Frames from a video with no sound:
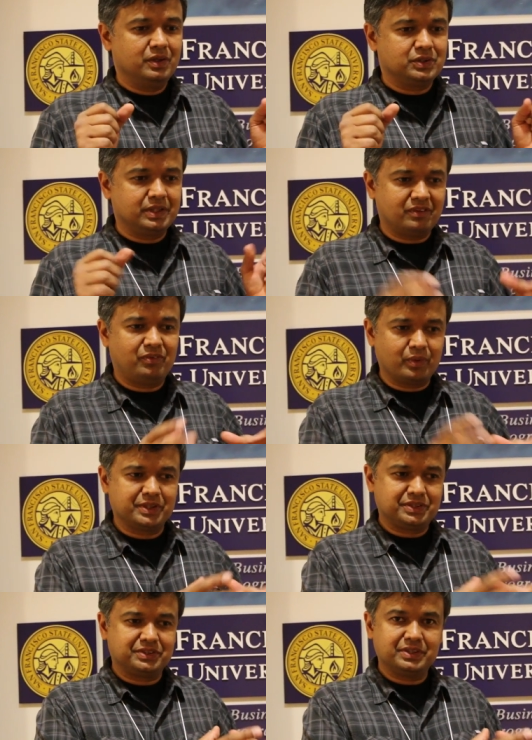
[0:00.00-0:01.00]
So they're
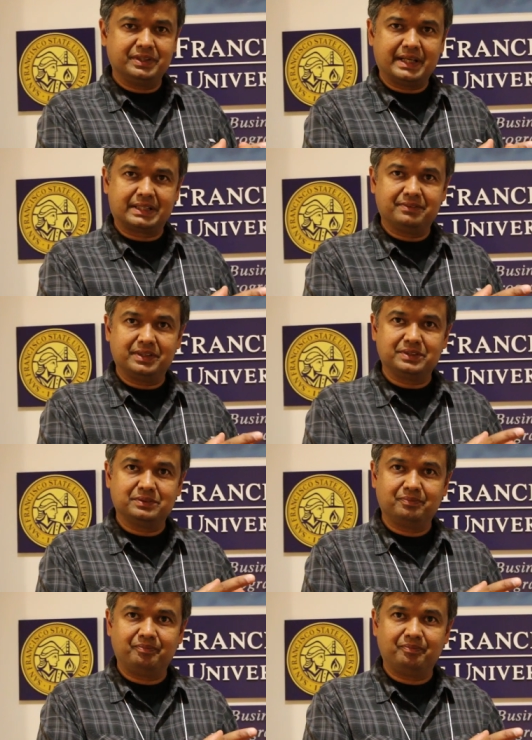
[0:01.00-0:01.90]
focused on certain activities.